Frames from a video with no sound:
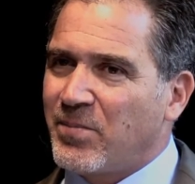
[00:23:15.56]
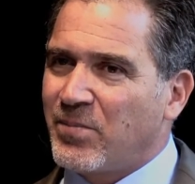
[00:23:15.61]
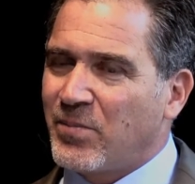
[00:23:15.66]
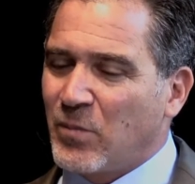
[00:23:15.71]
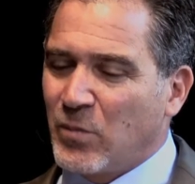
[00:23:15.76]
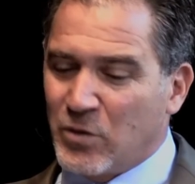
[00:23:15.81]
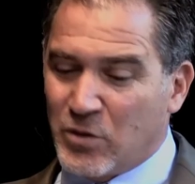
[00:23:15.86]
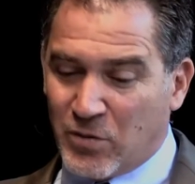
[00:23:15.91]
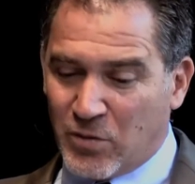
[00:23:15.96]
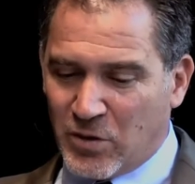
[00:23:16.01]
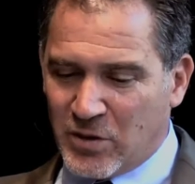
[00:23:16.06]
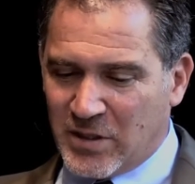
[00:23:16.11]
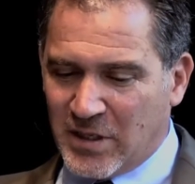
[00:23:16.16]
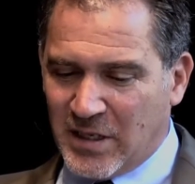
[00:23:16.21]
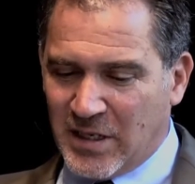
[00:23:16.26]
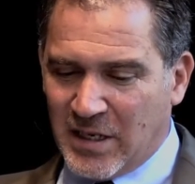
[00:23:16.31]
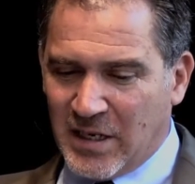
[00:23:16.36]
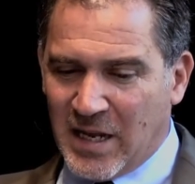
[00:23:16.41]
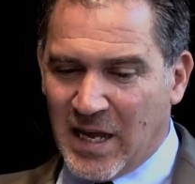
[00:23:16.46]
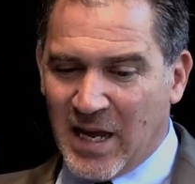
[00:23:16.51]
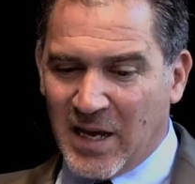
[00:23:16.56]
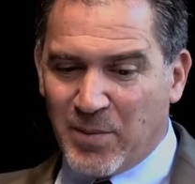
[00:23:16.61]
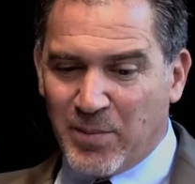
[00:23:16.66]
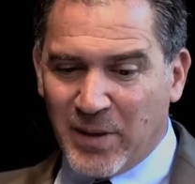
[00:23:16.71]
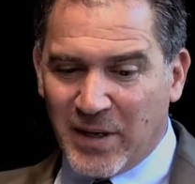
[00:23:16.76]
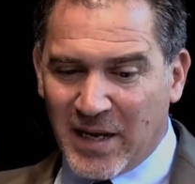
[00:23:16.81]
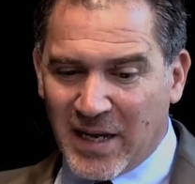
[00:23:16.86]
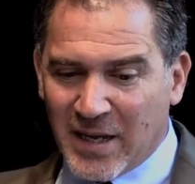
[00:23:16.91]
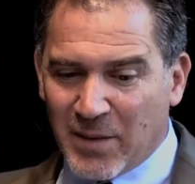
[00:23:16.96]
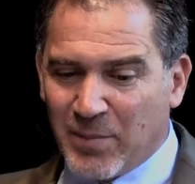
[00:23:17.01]
Which of course they didn't like,
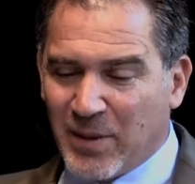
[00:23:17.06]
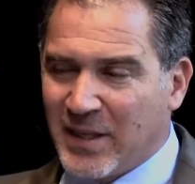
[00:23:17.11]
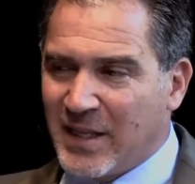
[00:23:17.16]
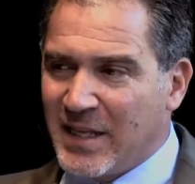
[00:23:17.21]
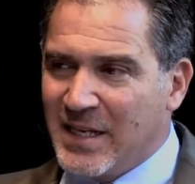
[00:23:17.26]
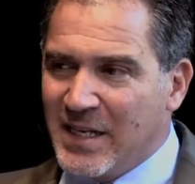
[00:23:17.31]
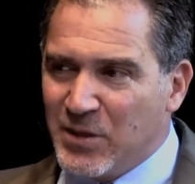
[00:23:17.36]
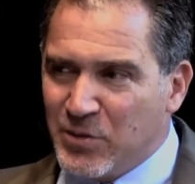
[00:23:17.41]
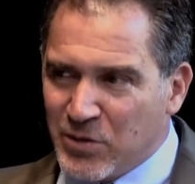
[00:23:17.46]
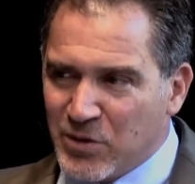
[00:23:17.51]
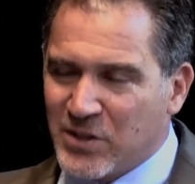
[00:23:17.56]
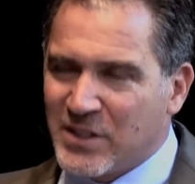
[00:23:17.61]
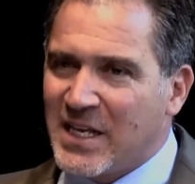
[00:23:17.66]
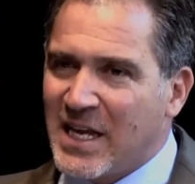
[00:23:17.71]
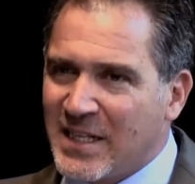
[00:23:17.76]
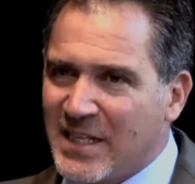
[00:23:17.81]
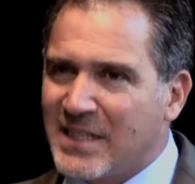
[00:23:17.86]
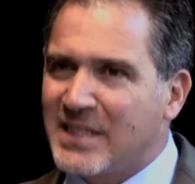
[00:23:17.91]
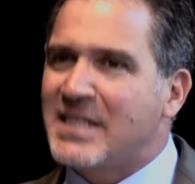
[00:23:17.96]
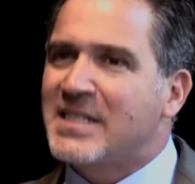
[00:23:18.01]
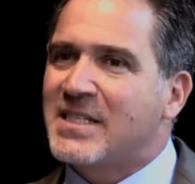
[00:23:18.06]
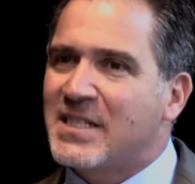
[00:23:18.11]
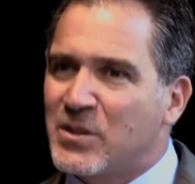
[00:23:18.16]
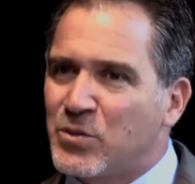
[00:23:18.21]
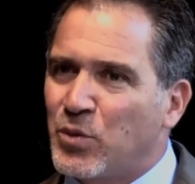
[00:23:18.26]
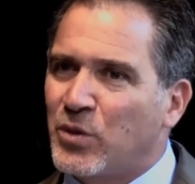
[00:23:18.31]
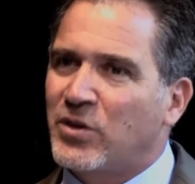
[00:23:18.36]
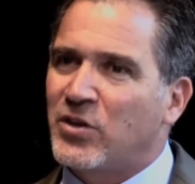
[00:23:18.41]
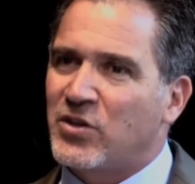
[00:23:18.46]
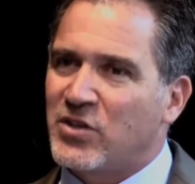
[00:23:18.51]
but they need to understand that this is
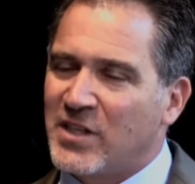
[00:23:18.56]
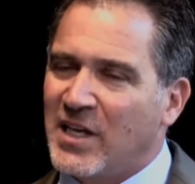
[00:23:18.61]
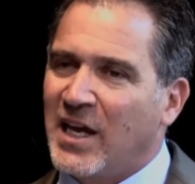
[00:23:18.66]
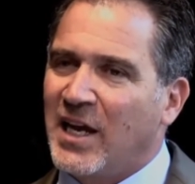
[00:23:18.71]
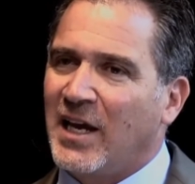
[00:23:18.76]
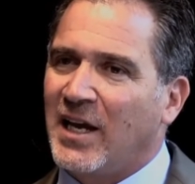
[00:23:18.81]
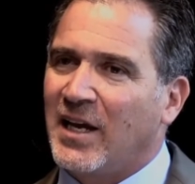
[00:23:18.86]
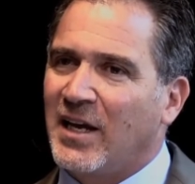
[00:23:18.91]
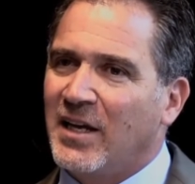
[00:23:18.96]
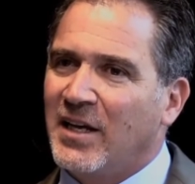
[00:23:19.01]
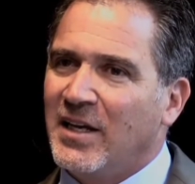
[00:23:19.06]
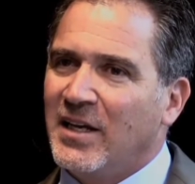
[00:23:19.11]
what they're saying.